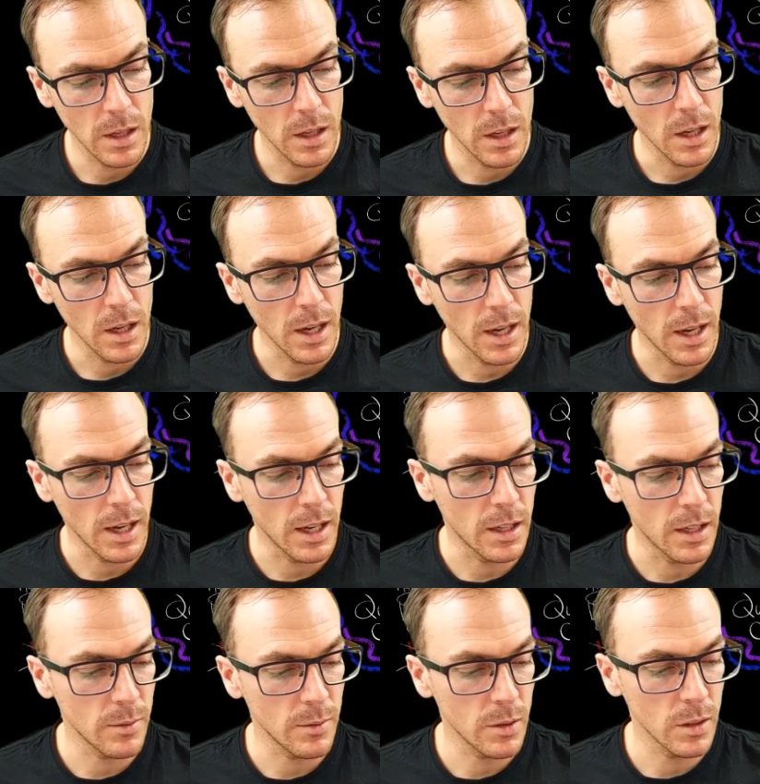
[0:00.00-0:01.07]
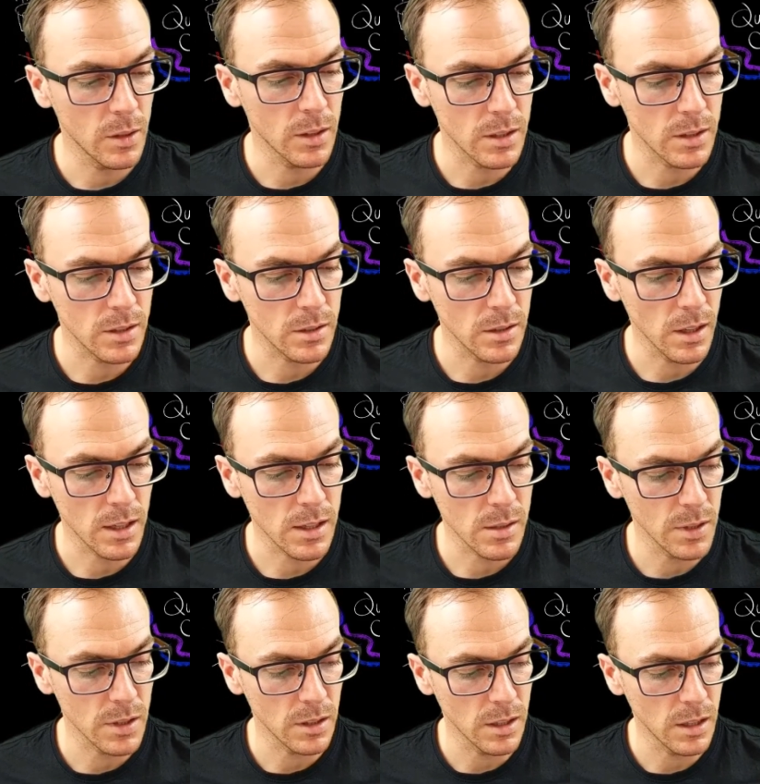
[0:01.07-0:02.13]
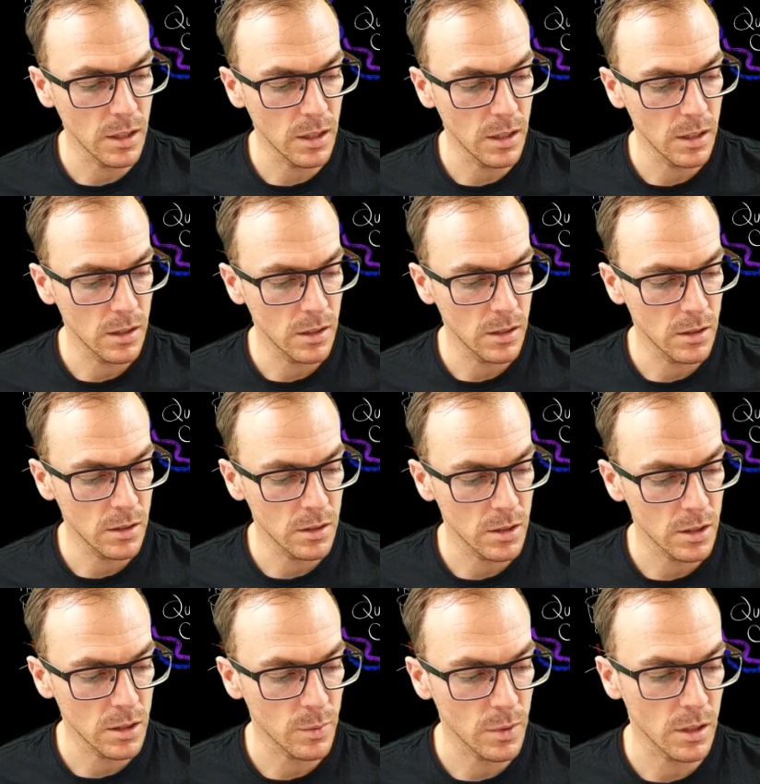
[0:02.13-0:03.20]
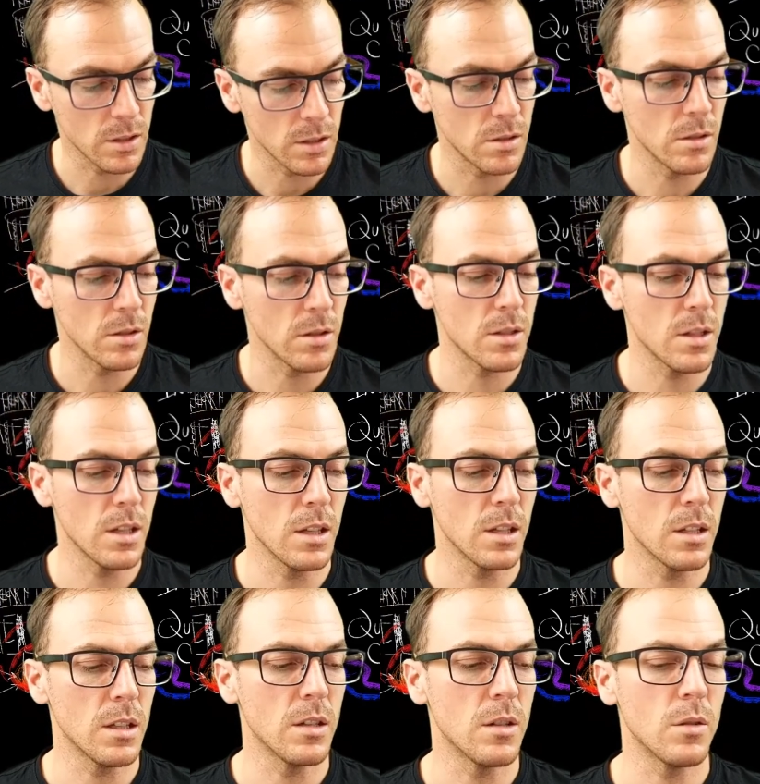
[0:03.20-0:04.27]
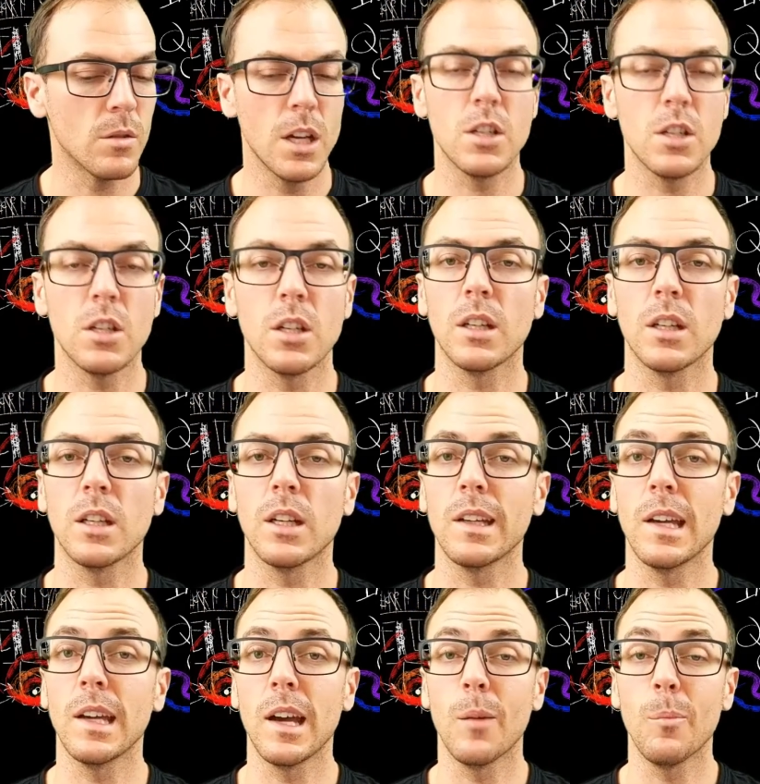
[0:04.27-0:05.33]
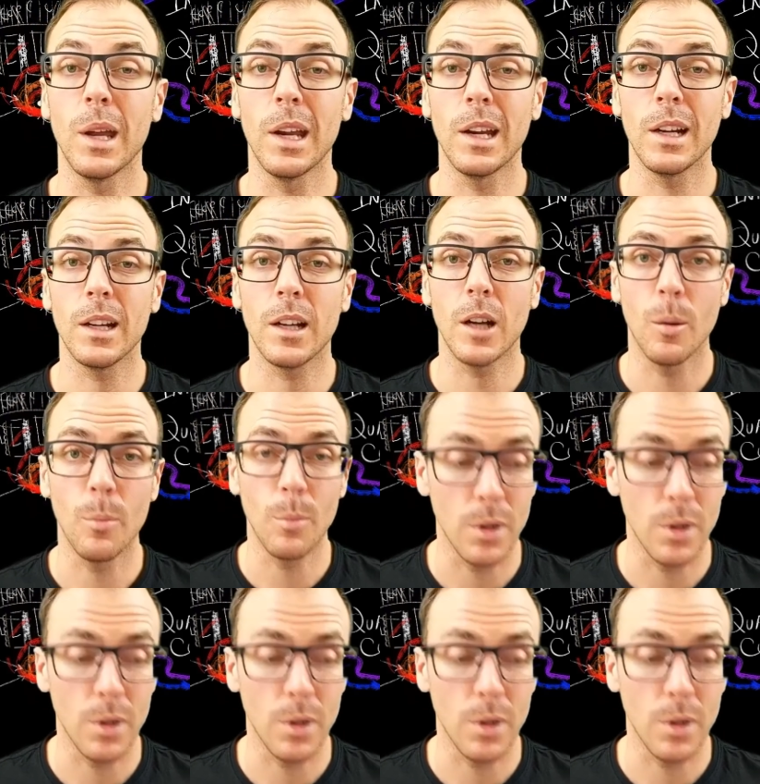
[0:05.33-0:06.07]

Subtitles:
and I'm doing this explicitly just because you'll see that the notation can get a bit cumbersome.